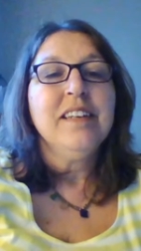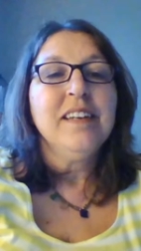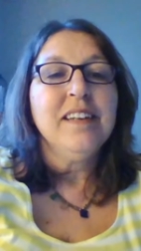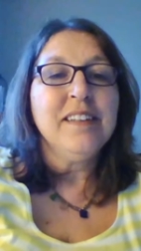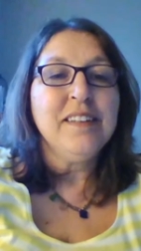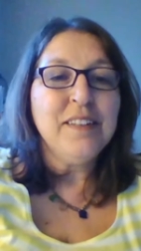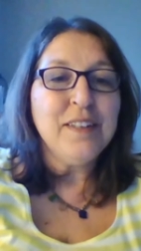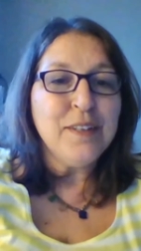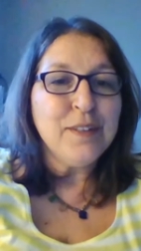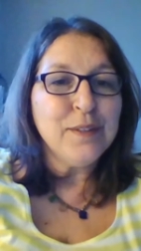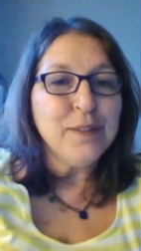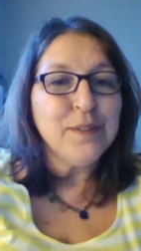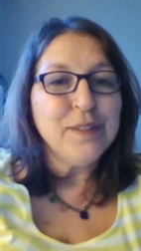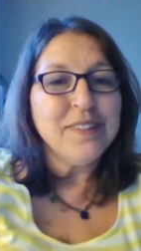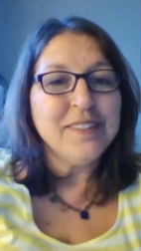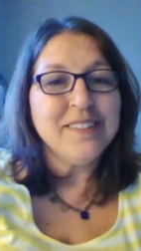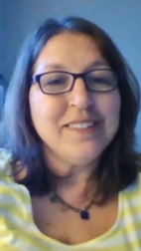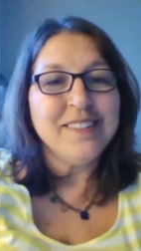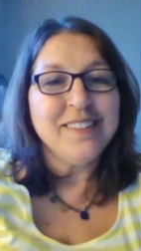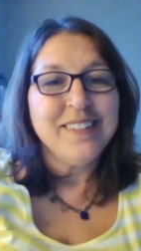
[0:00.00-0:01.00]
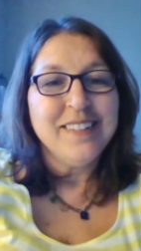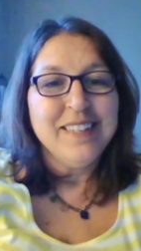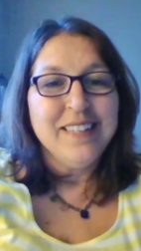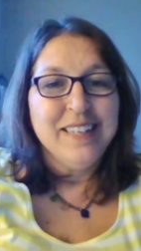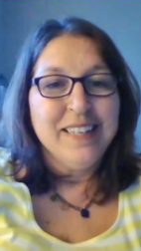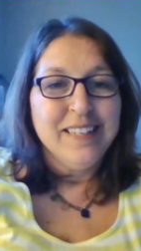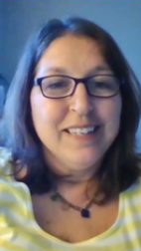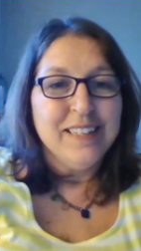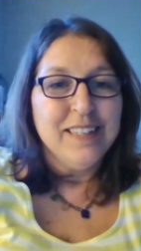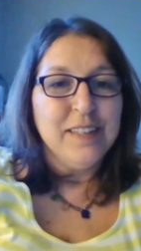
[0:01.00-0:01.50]
Hello.
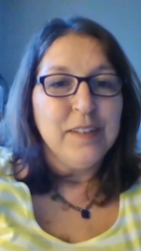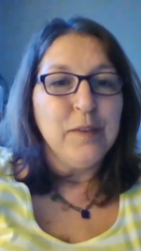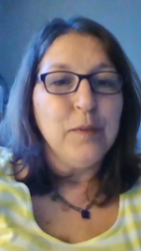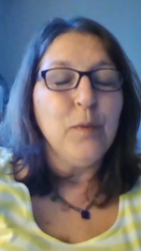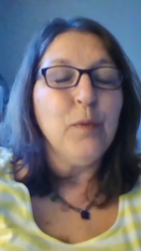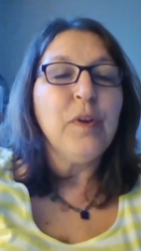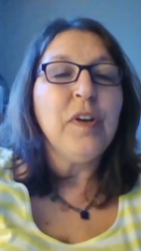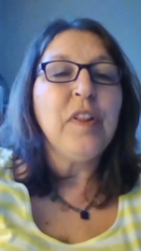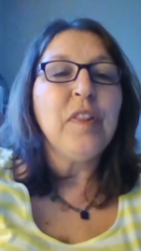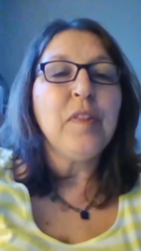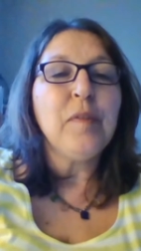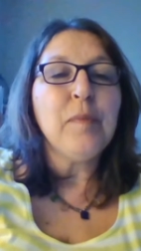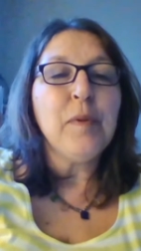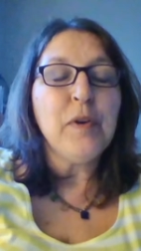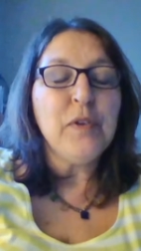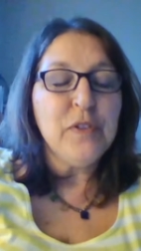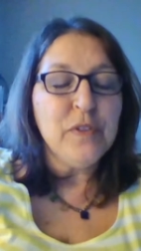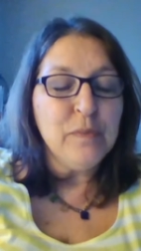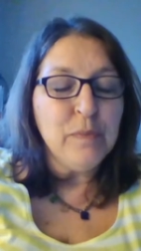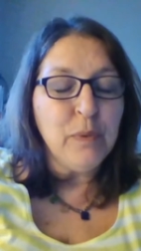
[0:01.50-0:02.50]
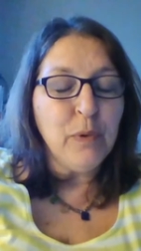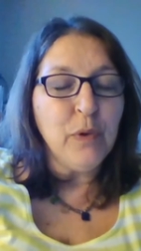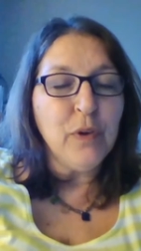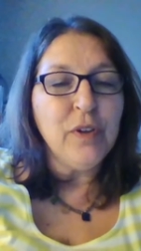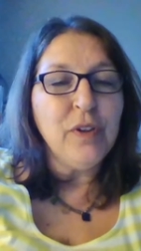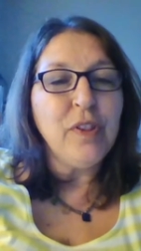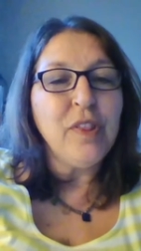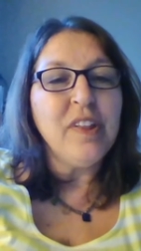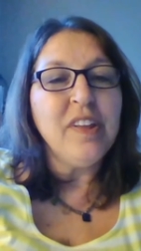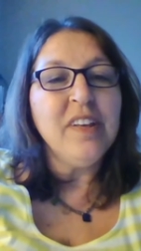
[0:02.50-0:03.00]
One of the most
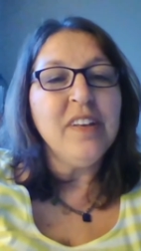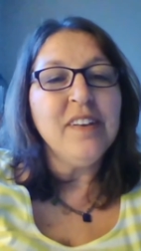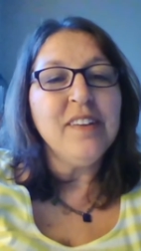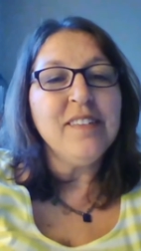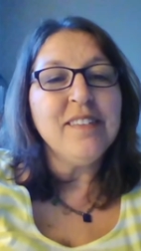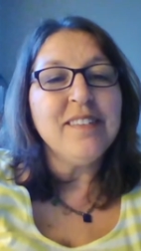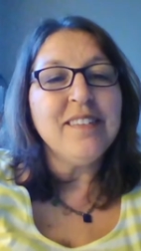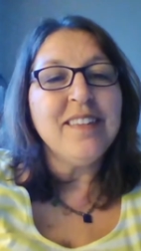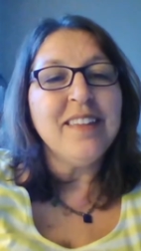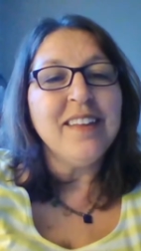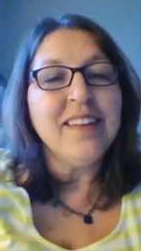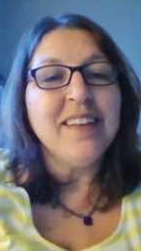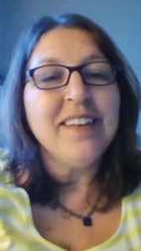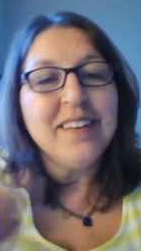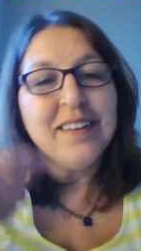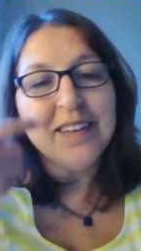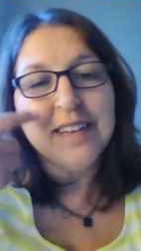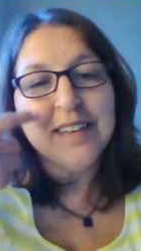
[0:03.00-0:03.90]
important things that